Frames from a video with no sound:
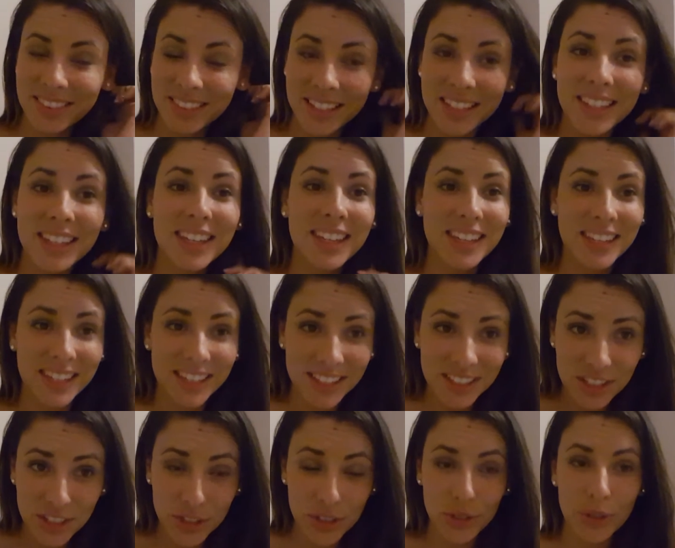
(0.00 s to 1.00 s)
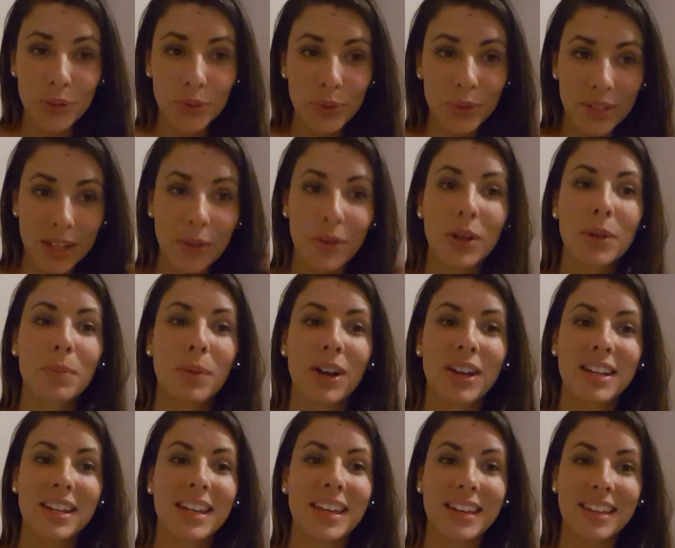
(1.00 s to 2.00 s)
the key to network
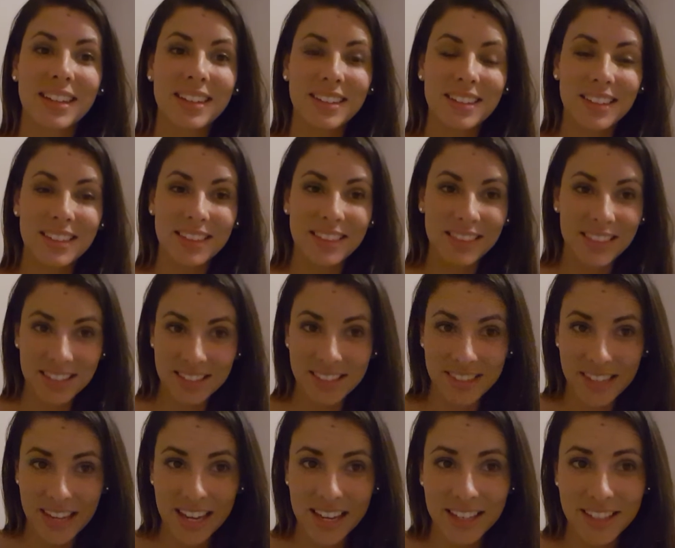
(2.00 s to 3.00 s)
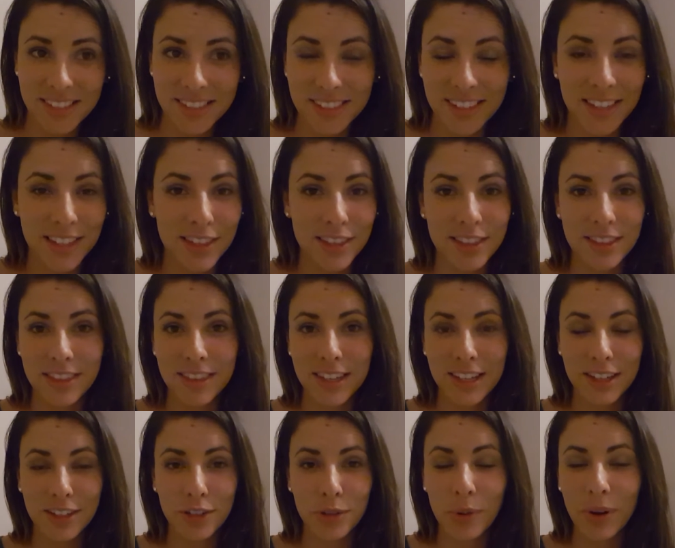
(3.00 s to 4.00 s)
marketing these days in
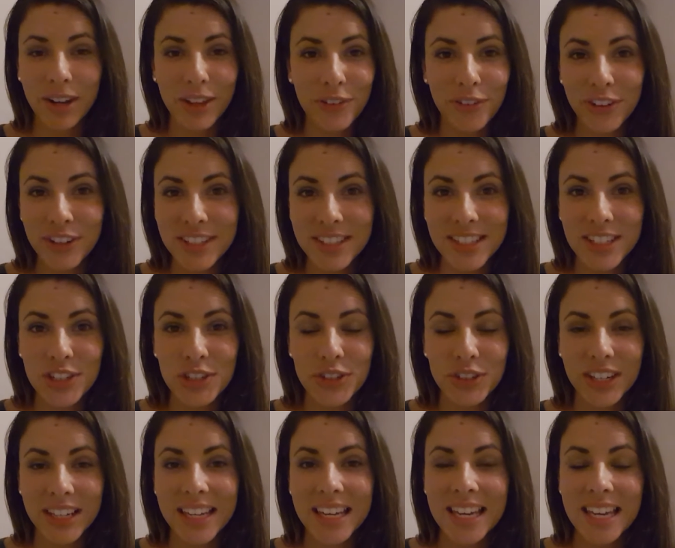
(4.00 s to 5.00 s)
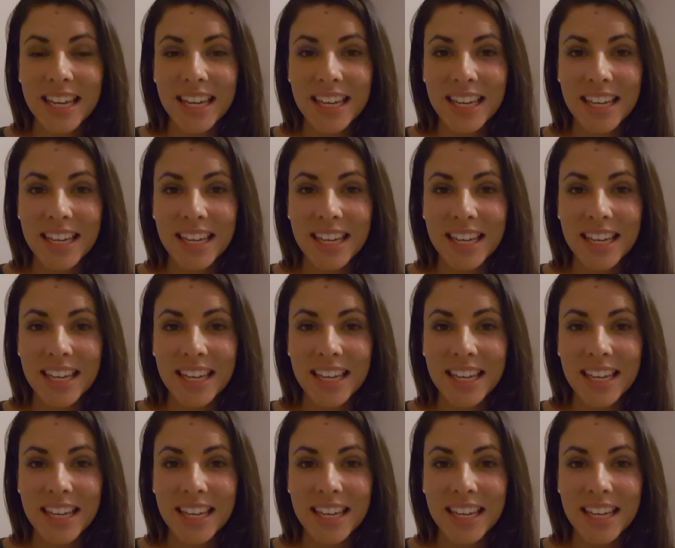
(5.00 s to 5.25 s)
the 21st century